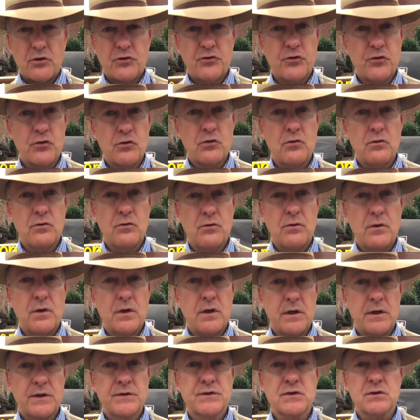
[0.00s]
to
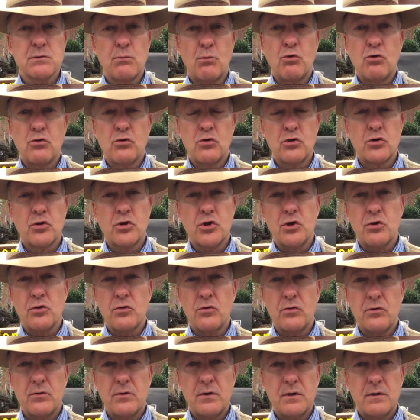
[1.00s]
its moral
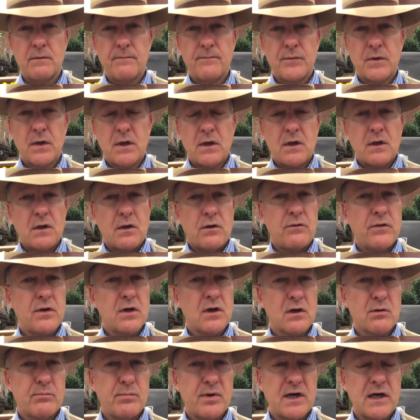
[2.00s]
code,
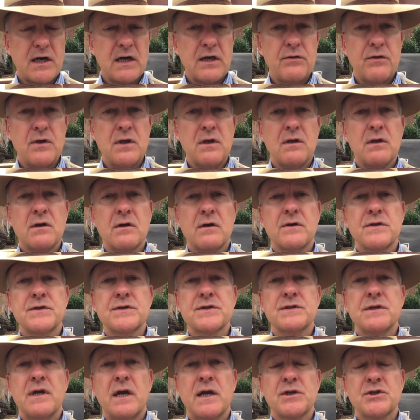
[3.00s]
thereby the
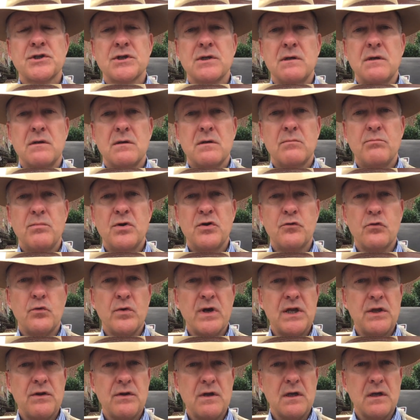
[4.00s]
intersection
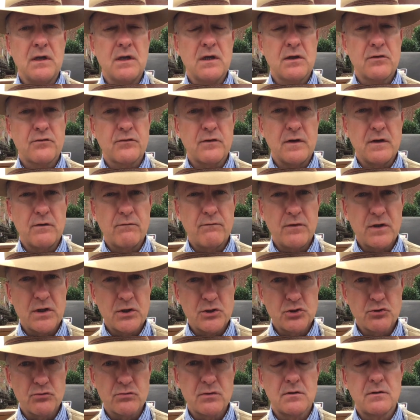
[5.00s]
between the
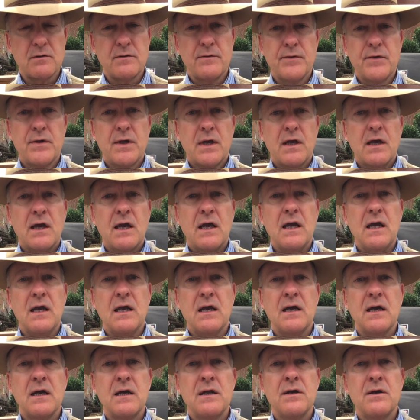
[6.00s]
individual
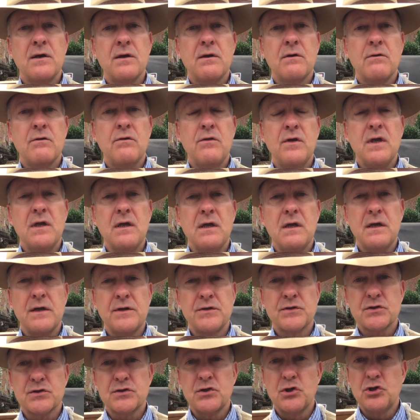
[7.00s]
and the
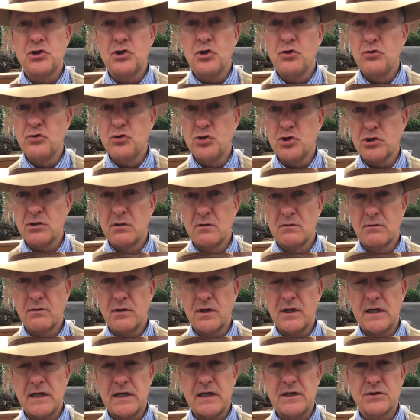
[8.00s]
institutional
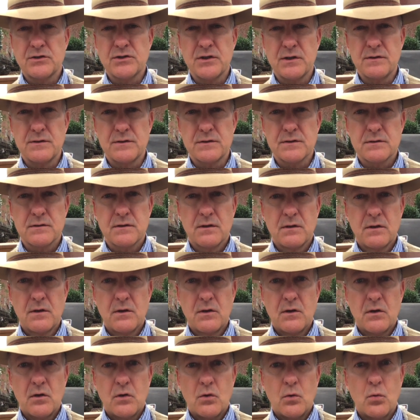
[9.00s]
conscience
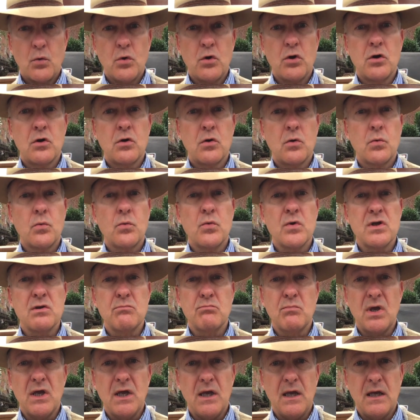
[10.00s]
will
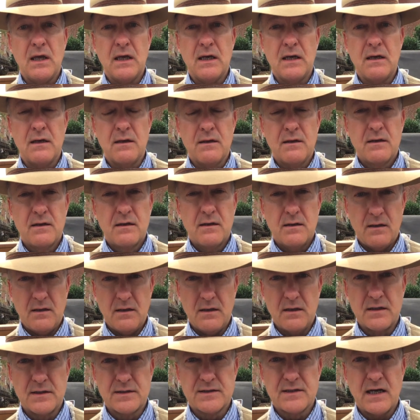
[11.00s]
remain
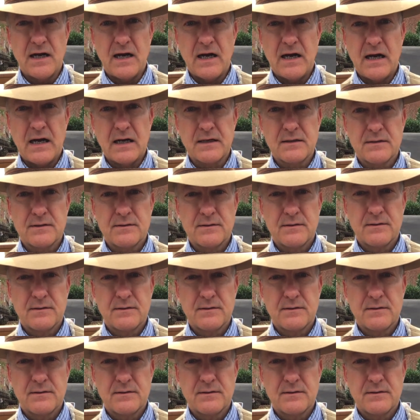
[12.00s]
intact.